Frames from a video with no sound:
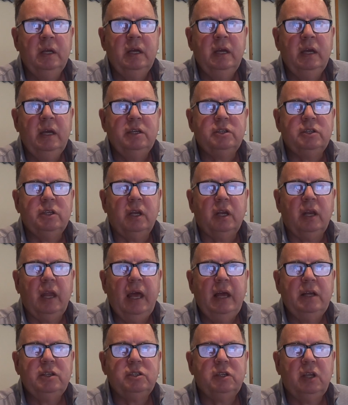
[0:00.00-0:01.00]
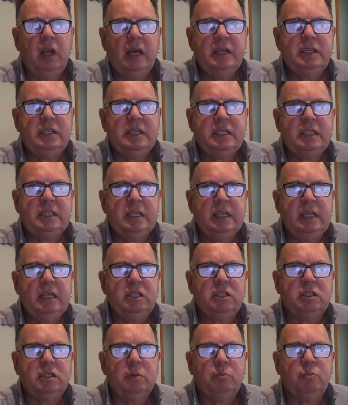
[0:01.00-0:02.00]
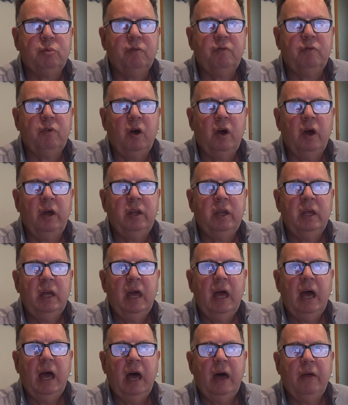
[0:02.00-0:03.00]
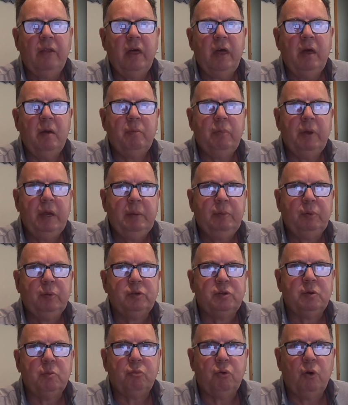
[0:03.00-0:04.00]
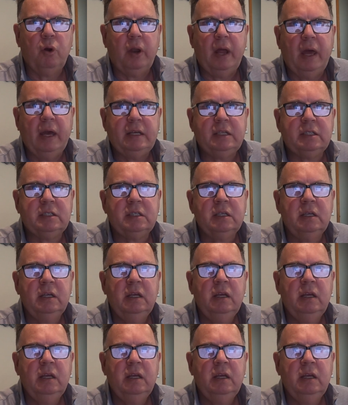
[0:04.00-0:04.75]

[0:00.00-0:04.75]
is it allows licensees to provide other people's products